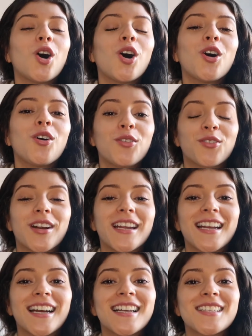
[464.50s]
all right
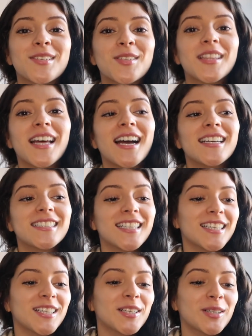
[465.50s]
guys so that is going
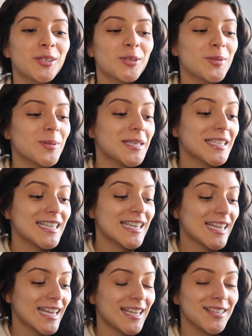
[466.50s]
to conclude
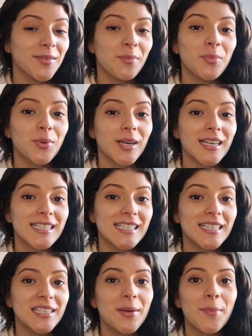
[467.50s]
today's
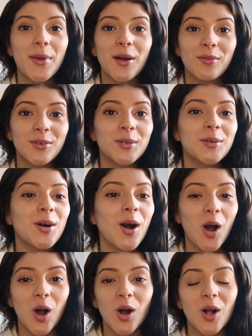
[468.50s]
brandy melville
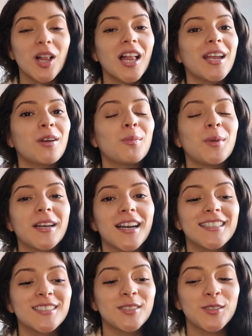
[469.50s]
haul i hope you
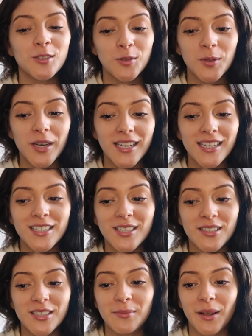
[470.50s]
guys enjoyed
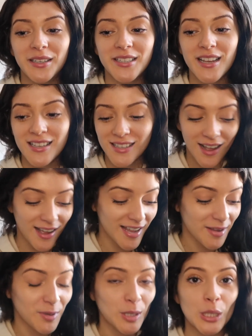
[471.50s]
just as much as i
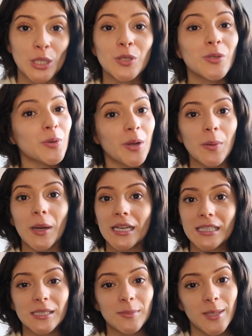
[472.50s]
am going to enjoy wearing
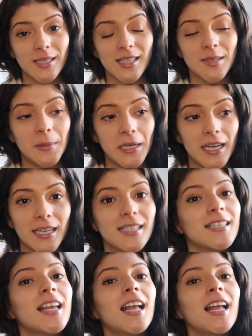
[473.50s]
these pieces because